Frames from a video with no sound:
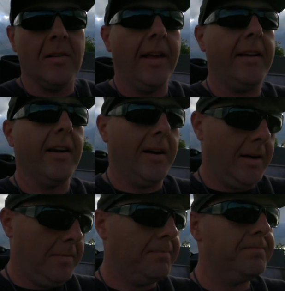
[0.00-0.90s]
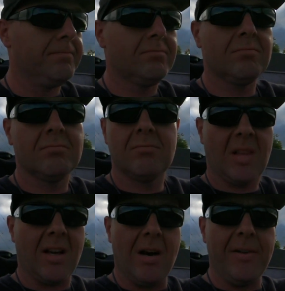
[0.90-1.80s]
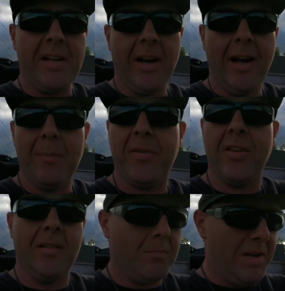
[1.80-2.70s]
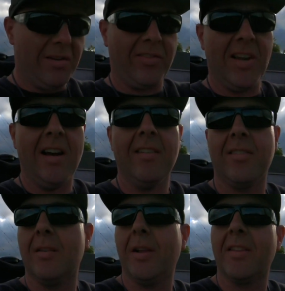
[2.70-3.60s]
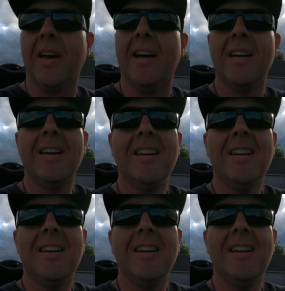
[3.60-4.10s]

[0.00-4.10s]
like um, coffee cups and beer steins and stuff like that.